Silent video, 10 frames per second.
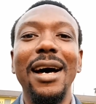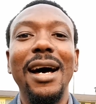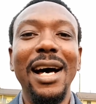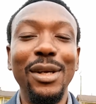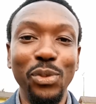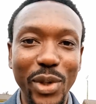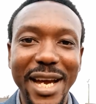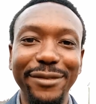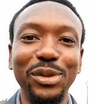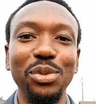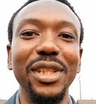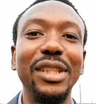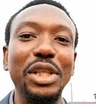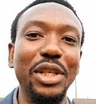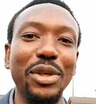And we have to
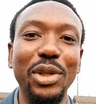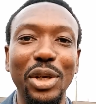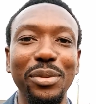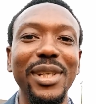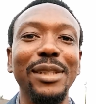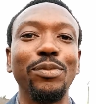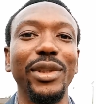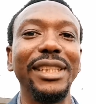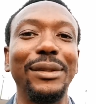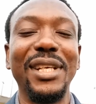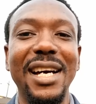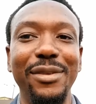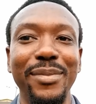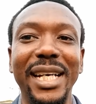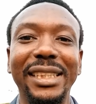return our glory and praise to God
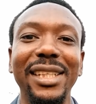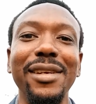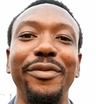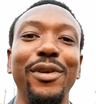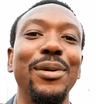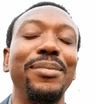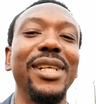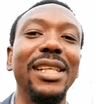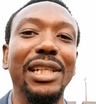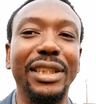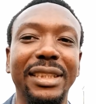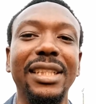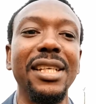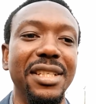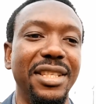Almighty for bringing us to
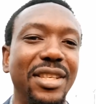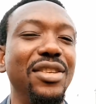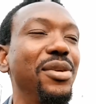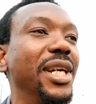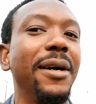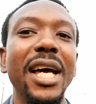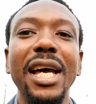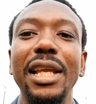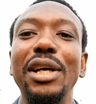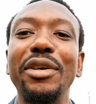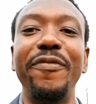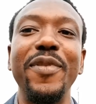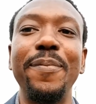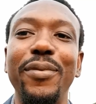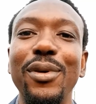see this new year. A lot of
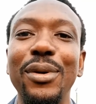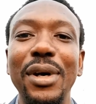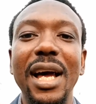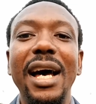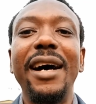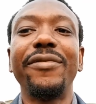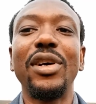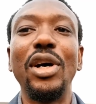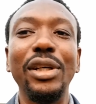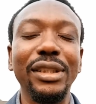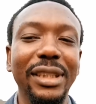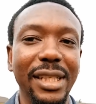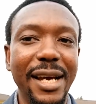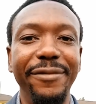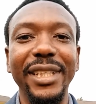people have gone,
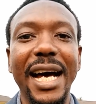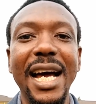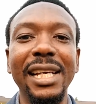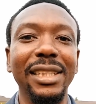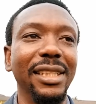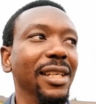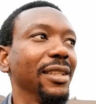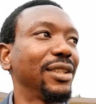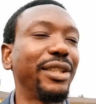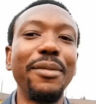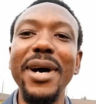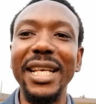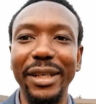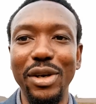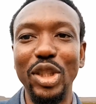have died. Some are
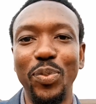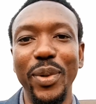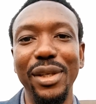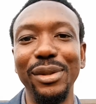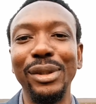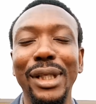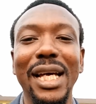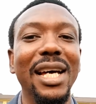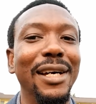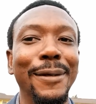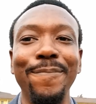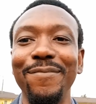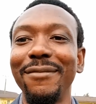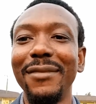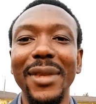in the hospital,
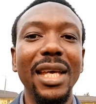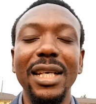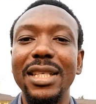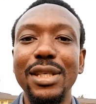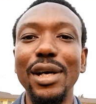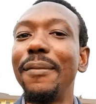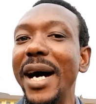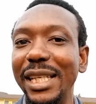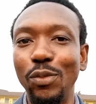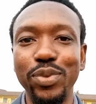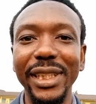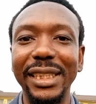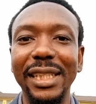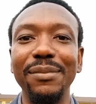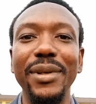um, some are in the
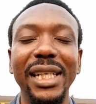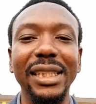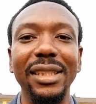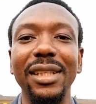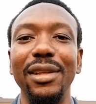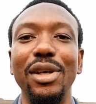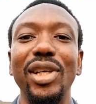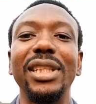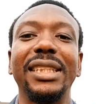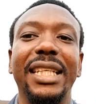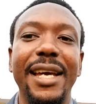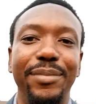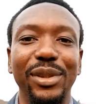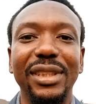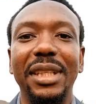prison, but the Lord has
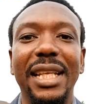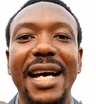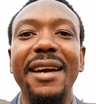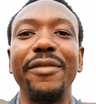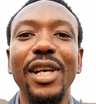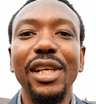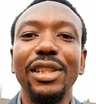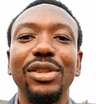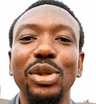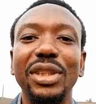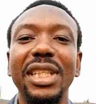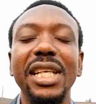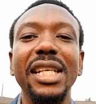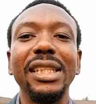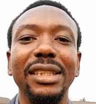kept us alive to
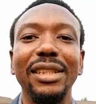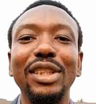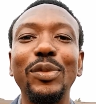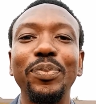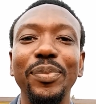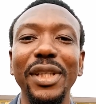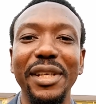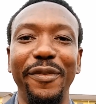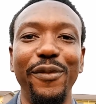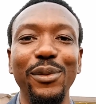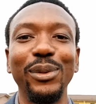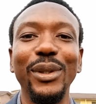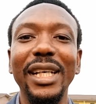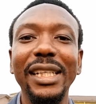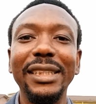see this beautiful
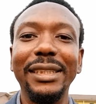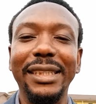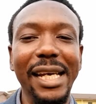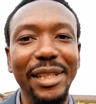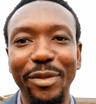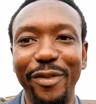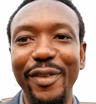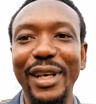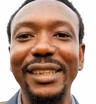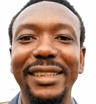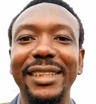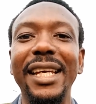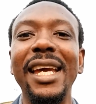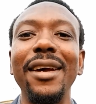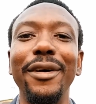day, the first
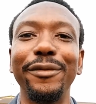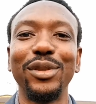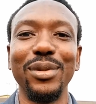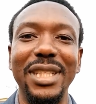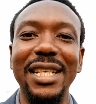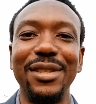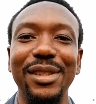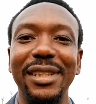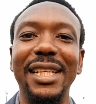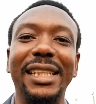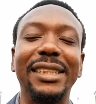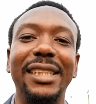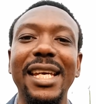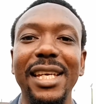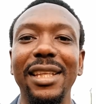day of
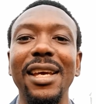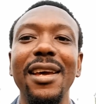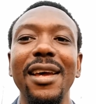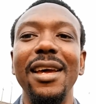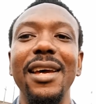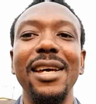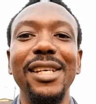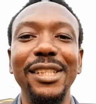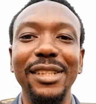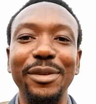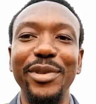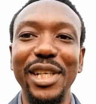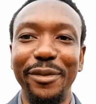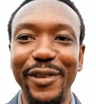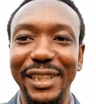2019 and the
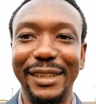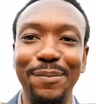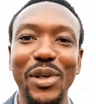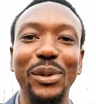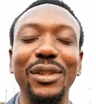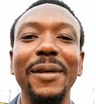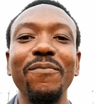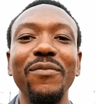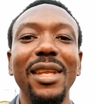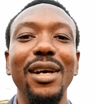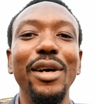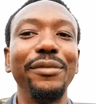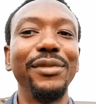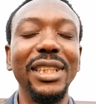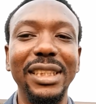very first month
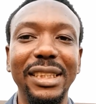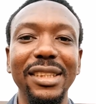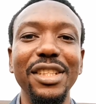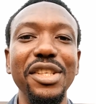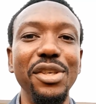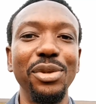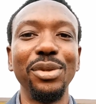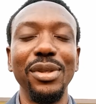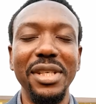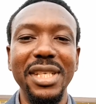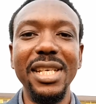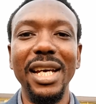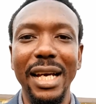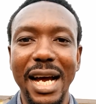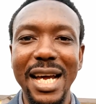of this new
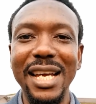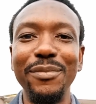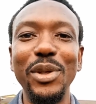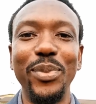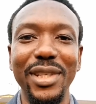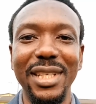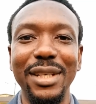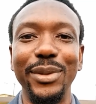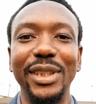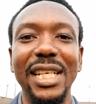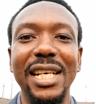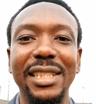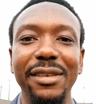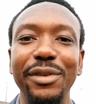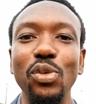year. I am your brother Hosanna
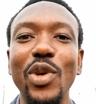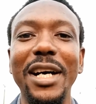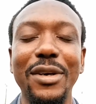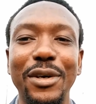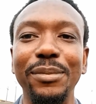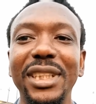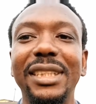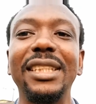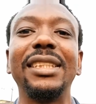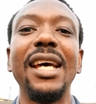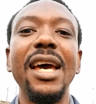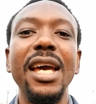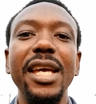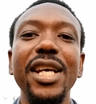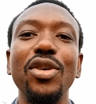David. Welcome. This is
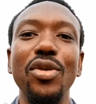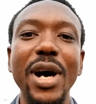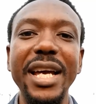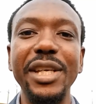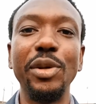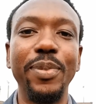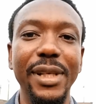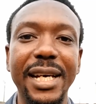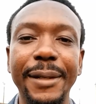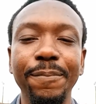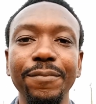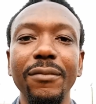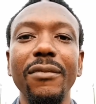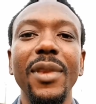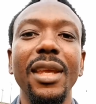Eagle Eye Opener.
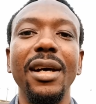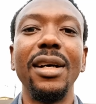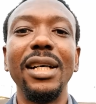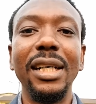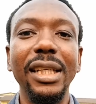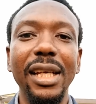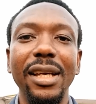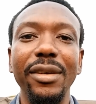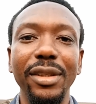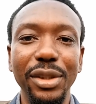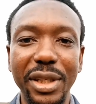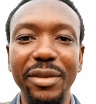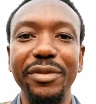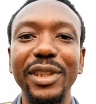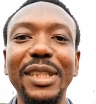Uh, you
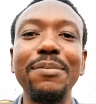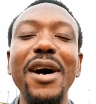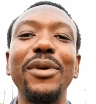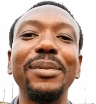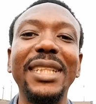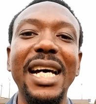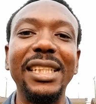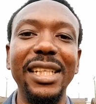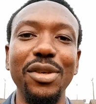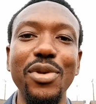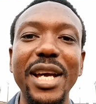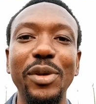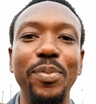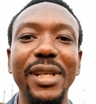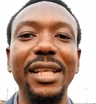can visit my website
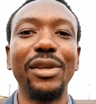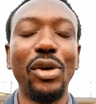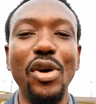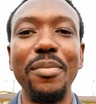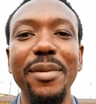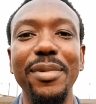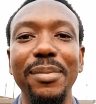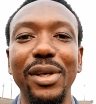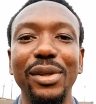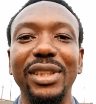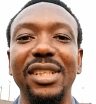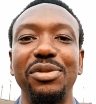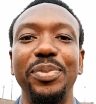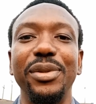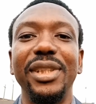eagleeyeopener.com and
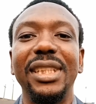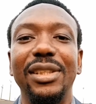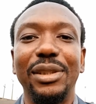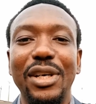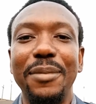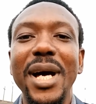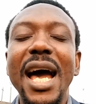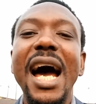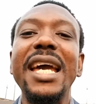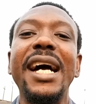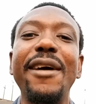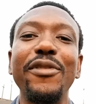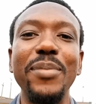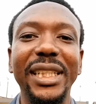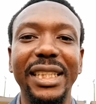biblicalsexualpurity.com. I have
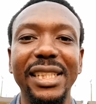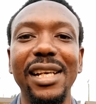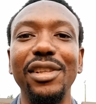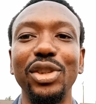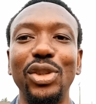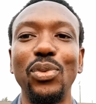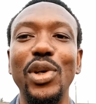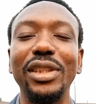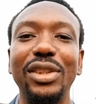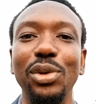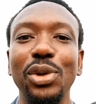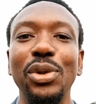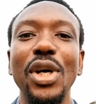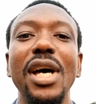a message I just want to